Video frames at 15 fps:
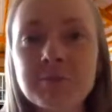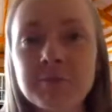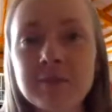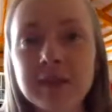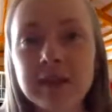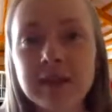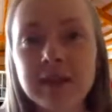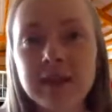
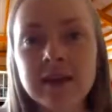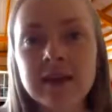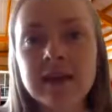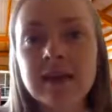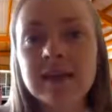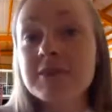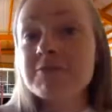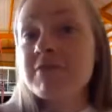be
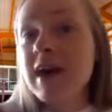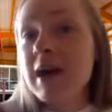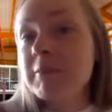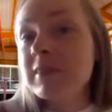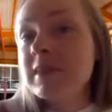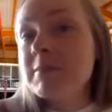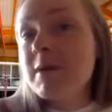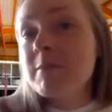the
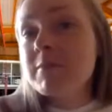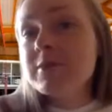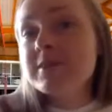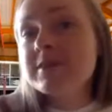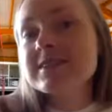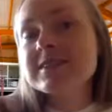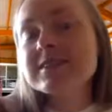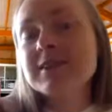family
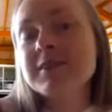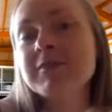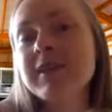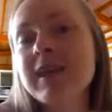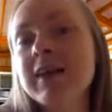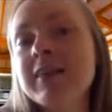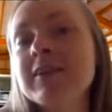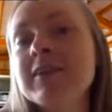members of
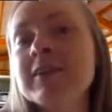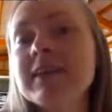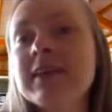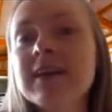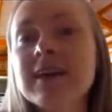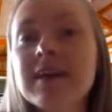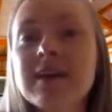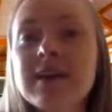the elderly,